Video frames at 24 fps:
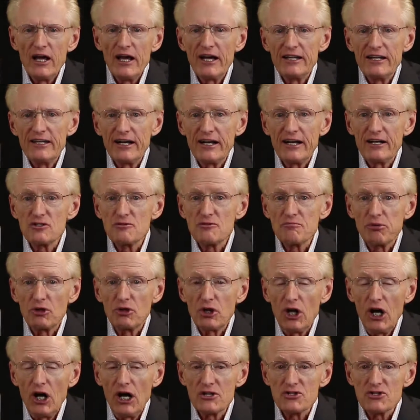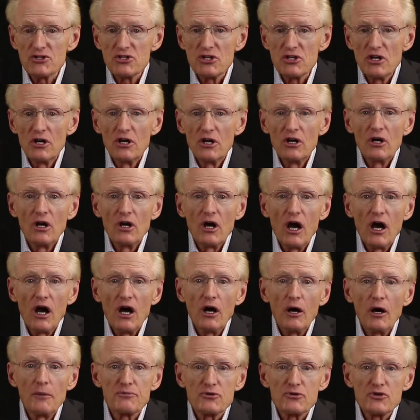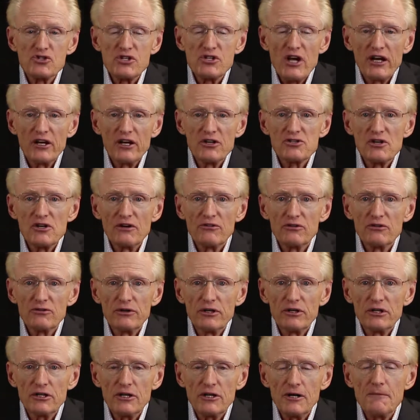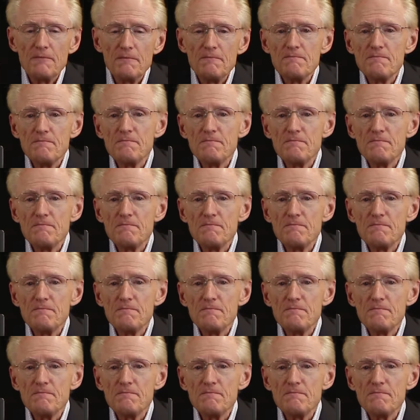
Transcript: and then it's plus a percentage of their income.